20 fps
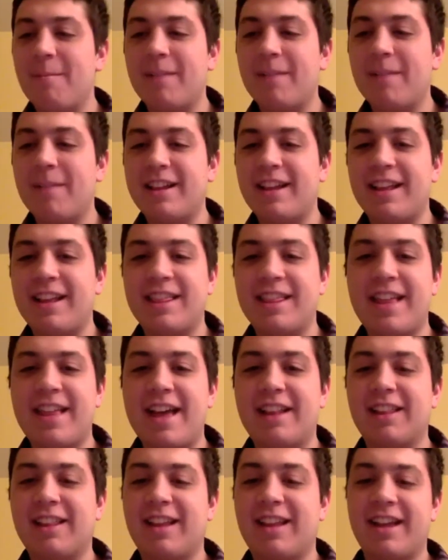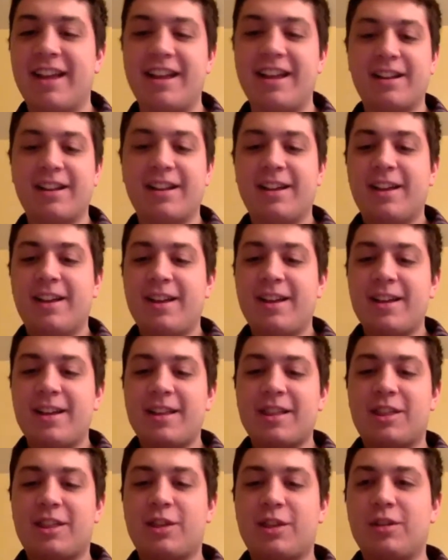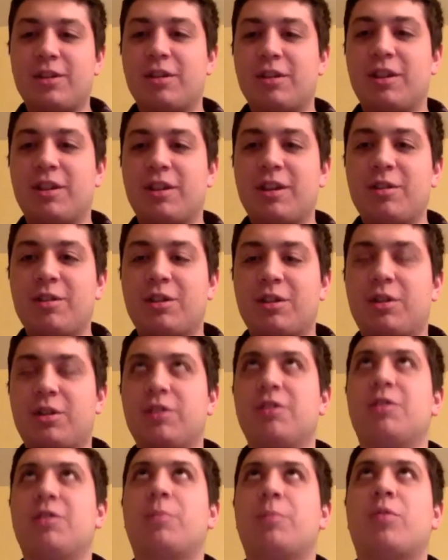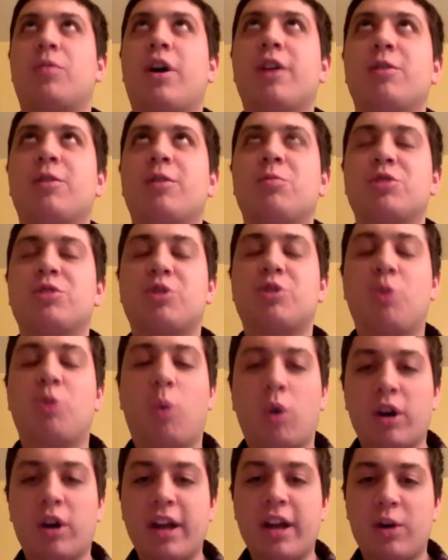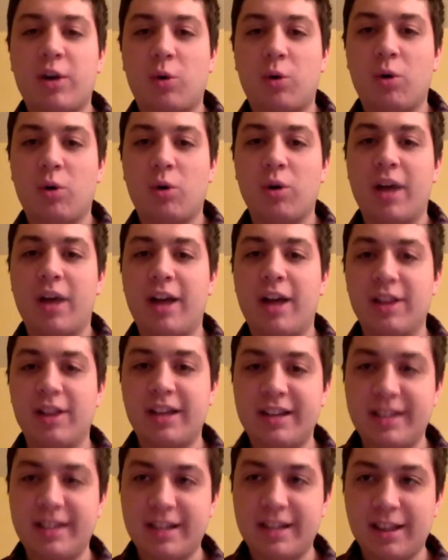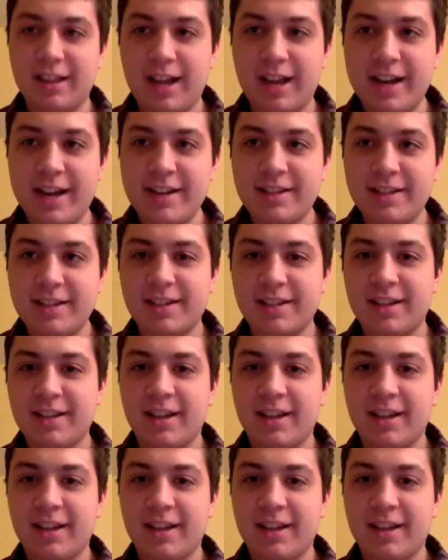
And then like the product was cornhole LED lights.